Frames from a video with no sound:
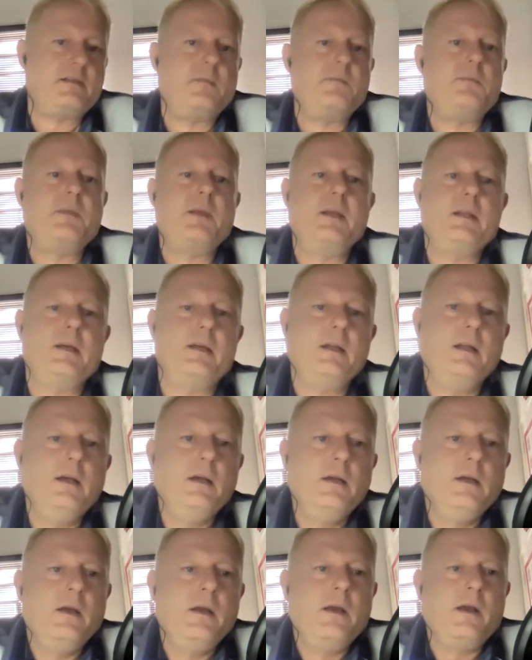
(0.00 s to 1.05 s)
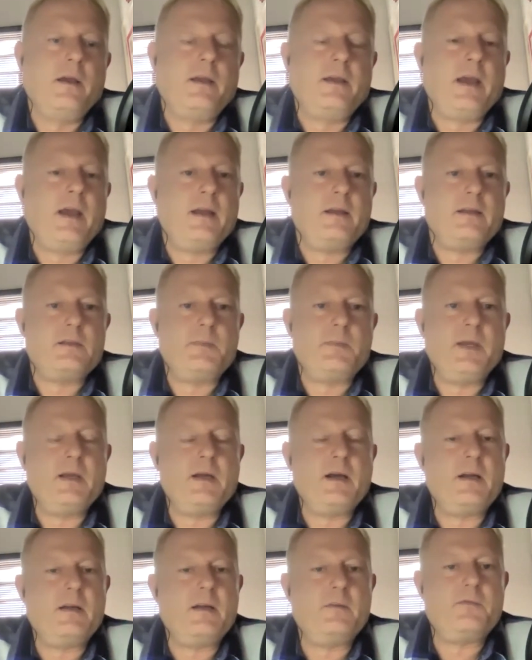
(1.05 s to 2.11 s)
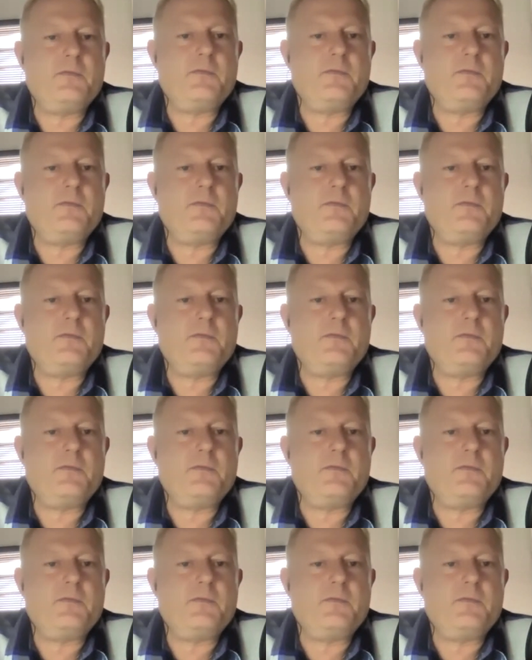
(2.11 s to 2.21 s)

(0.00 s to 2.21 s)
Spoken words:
something that, again, it's been kind of